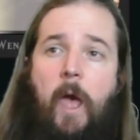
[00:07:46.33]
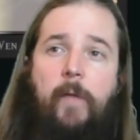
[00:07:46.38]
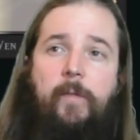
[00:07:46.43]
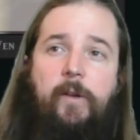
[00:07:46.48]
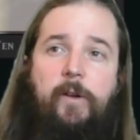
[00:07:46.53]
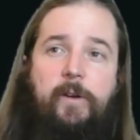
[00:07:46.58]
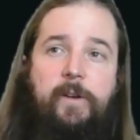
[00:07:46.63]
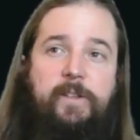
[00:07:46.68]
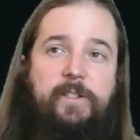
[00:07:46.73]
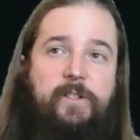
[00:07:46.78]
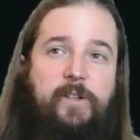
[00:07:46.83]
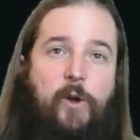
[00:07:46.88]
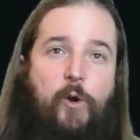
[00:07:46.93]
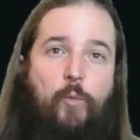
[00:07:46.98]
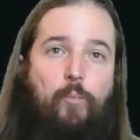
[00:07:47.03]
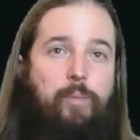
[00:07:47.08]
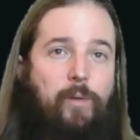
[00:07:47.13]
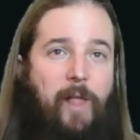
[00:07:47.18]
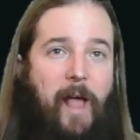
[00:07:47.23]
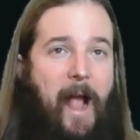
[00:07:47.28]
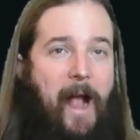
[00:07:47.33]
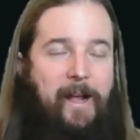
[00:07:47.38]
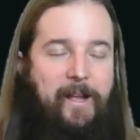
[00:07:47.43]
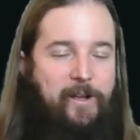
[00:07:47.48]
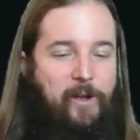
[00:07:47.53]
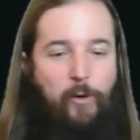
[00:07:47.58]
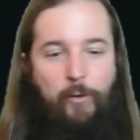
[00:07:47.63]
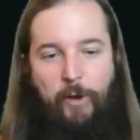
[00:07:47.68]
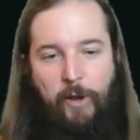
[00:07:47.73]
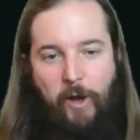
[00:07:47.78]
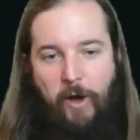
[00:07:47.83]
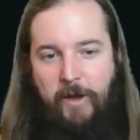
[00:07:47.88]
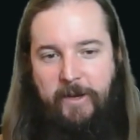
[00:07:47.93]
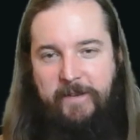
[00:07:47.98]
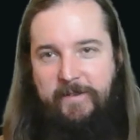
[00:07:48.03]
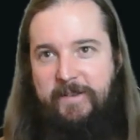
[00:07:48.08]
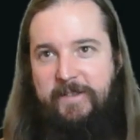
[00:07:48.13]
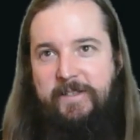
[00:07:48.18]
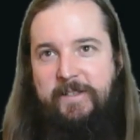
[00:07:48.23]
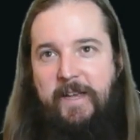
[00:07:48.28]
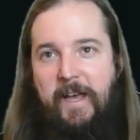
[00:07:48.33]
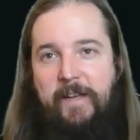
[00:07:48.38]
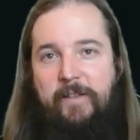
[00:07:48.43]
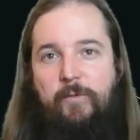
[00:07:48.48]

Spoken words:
There is no black going on in this deck.